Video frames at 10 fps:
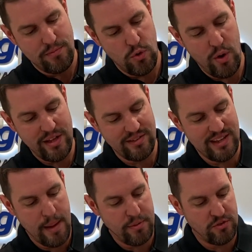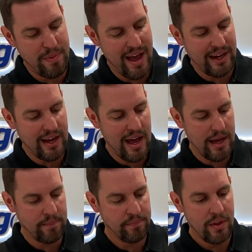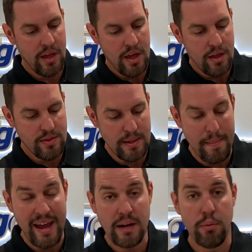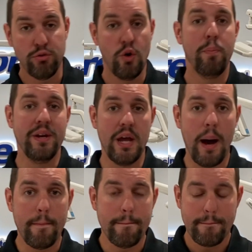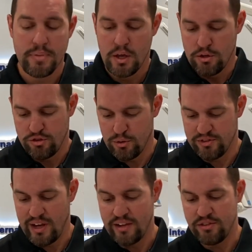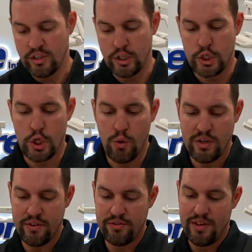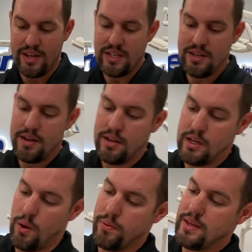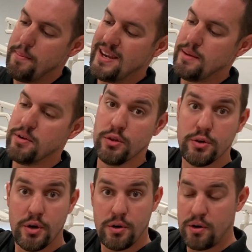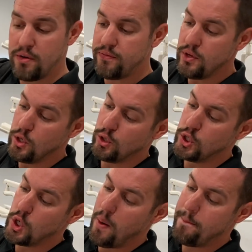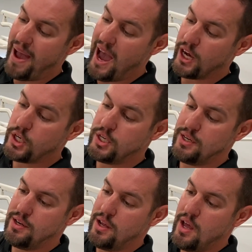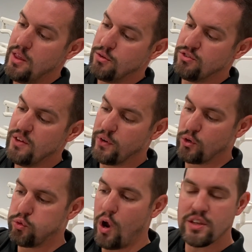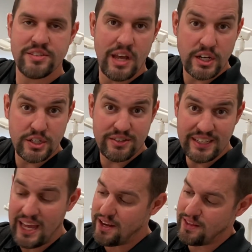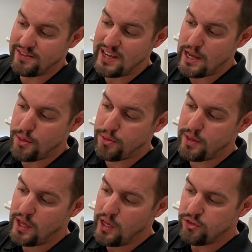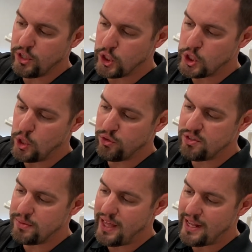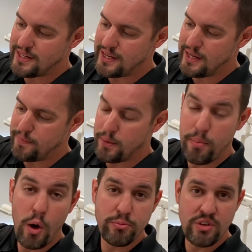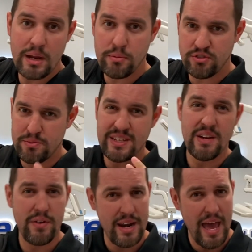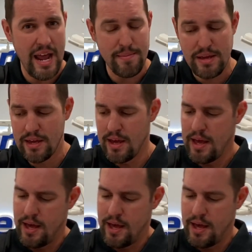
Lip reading: Go ahead and snap this back on. The mandible is opened up. So it's nice that you could show just, the mandibular nerve, you could show impaction, there's different cross sections again to the teeth, so you could show some of that, the pulp chamber, some of the different anatomy.